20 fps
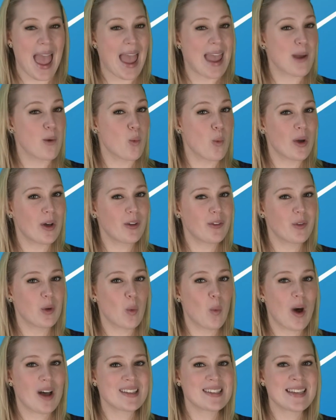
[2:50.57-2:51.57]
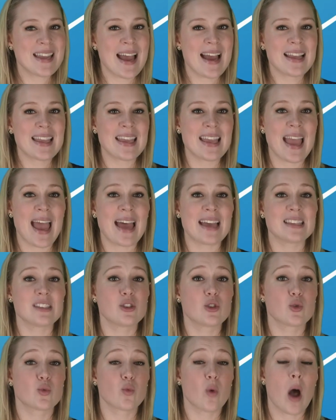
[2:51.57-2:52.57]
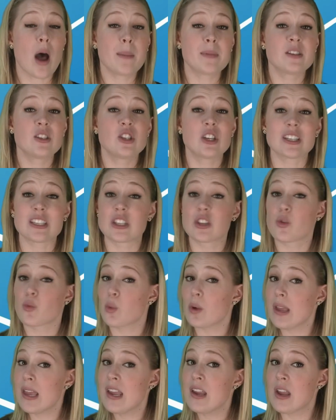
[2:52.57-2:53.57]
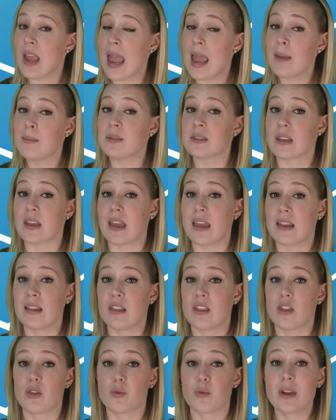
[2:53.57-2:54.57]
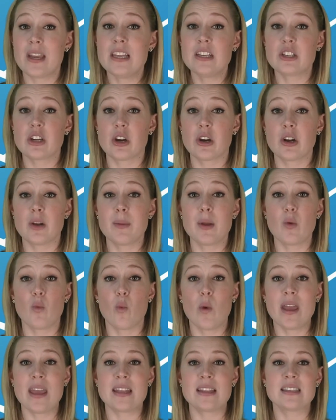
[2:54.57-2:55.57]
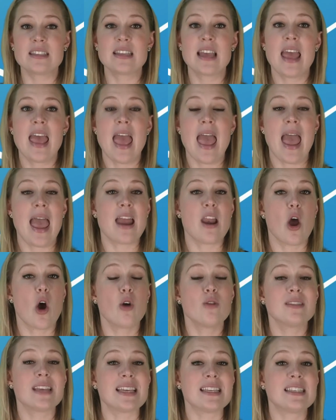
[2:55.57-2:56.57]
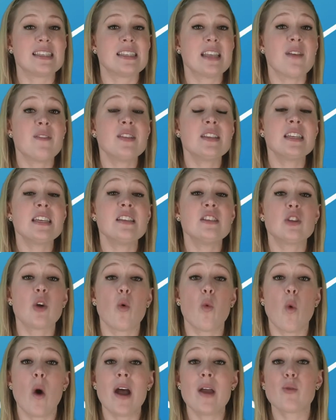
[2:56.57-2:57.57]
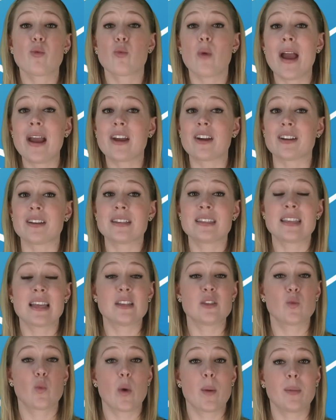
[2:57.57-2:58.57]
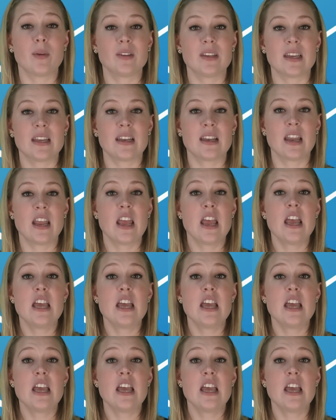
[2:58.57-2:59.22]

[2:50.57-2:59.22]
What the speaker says: A willful Wozniacki has dropped just 3 games and 3 tournament wins and owns a 17-1 record since Wimbledon.